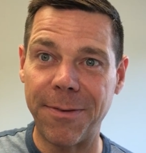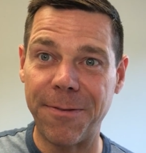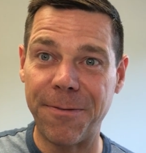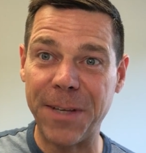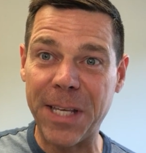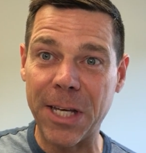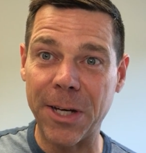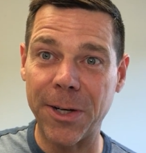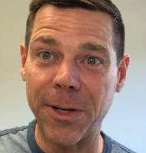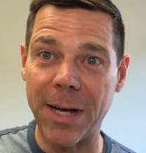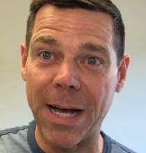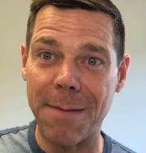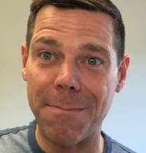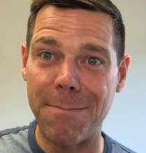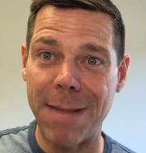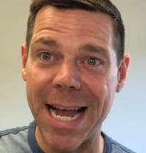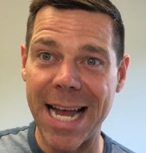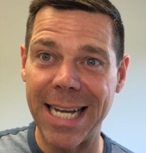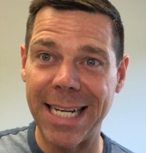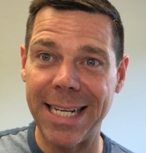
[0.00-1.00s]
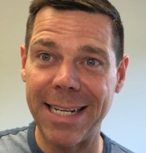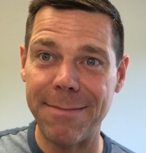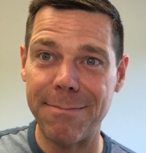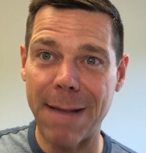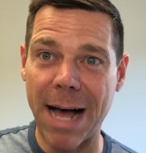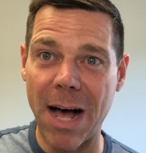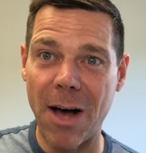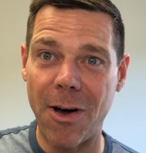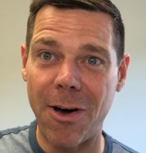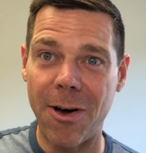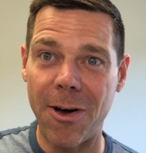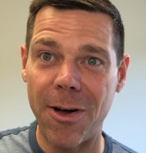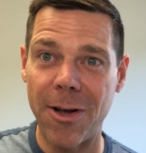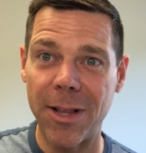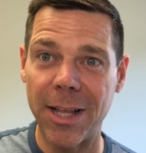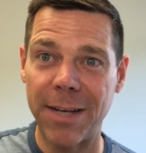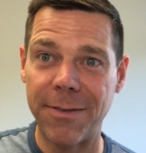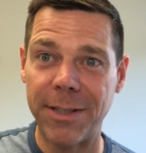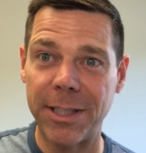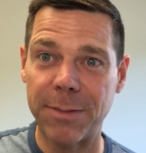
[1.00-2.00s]
feel abandoned by
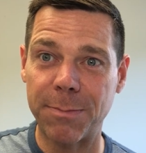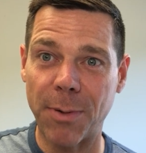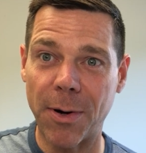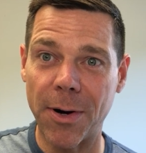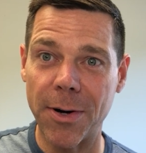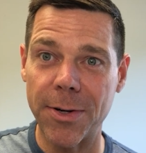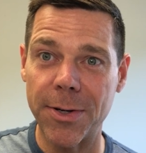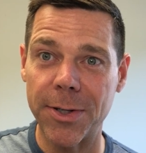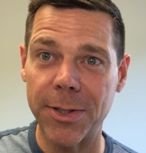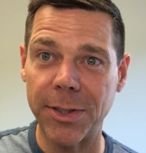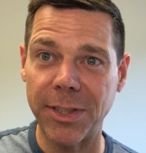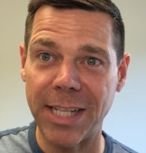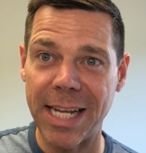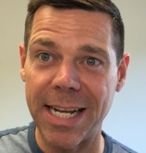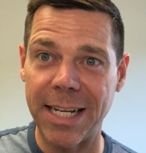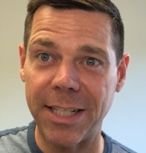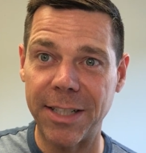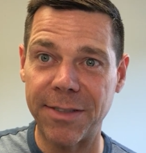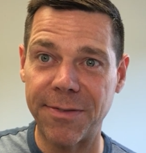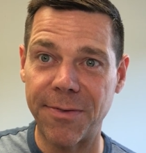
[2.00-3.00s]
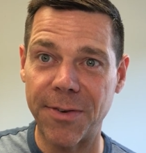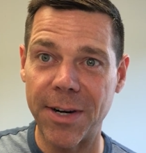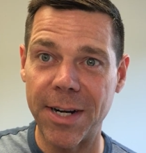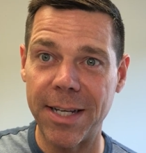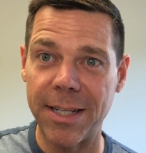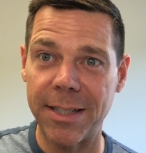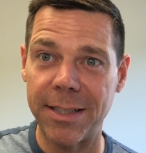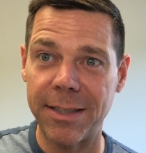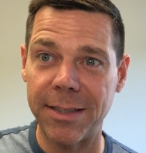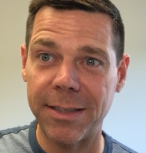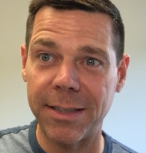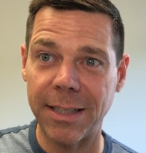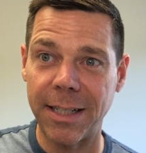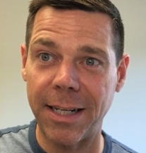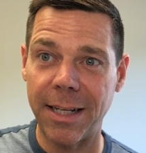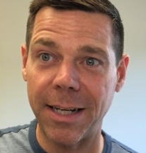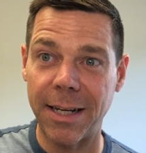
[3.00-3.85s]
all of his partners and his friends.